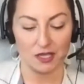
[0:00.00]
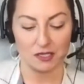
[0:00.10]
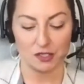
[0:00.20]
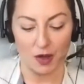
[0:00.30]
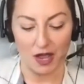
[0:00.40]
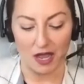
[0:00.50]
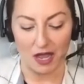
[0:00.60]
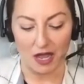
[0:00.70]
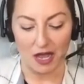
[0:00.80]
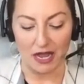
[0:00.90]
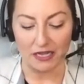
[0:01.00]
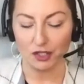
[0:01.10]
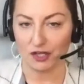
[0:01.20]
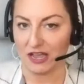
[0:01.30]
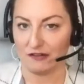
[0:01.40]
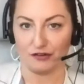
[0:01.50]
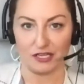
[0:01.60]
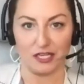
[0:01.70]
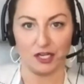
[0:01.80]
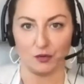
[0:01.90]
So I look
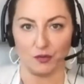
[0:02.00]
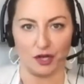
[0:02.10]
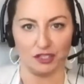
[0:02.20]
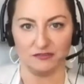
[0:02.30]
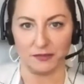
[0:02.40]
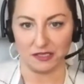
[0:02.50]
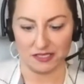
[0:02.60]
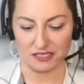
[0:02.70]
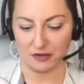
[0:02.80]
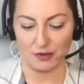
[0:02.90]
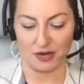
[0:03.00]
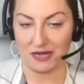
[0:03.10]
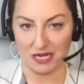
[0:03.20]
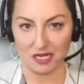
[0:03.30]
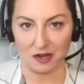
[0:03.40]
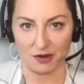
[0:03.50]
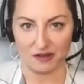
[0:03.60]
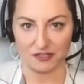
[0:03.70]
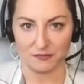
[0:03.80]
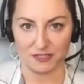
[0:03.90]
every year with all of my clients, and I would recommend any
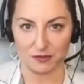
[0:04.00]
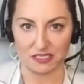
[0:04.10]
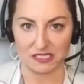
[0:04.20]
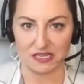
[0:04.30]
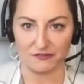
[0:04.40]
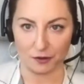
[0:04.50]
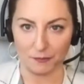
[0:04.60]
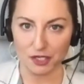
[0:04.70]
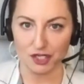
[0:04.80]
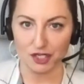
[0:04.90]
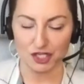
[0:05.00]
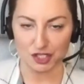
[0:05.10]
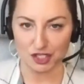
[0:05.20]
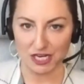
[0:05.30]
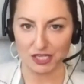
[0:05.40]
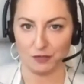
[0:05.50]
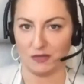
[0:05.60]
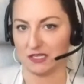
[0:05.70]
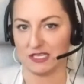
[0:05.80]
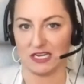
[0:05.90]
nonprofit to be doing this. If our budget is changing because
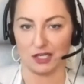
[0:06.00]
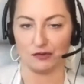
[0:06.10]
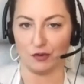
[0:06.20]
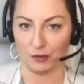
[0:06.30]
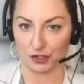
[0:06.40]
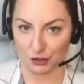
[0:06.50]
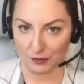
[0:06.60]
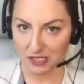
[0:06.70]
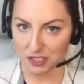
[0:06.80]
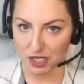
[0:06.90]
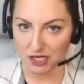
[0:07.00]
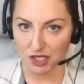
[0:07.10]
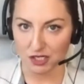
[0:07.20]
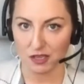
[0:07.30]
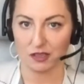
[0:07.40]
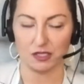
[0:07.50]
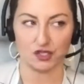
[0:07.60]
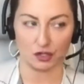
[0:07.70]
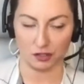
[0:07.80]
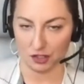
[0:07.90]
the nature of what we're doing is changing, then
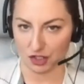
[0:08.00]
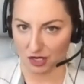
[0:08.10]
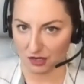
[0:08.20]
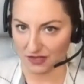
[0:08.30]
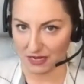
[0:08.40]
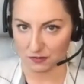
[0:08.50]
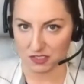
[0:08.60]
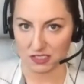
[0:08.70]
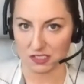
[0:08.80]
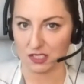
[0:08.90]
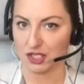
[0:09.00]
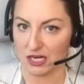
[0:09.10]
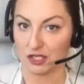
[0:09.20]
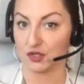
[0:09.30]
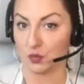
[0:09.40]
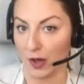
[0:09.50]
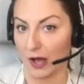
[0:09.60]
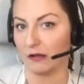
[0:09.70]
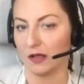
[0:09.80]
certainly our chart of accounts needs to change as well.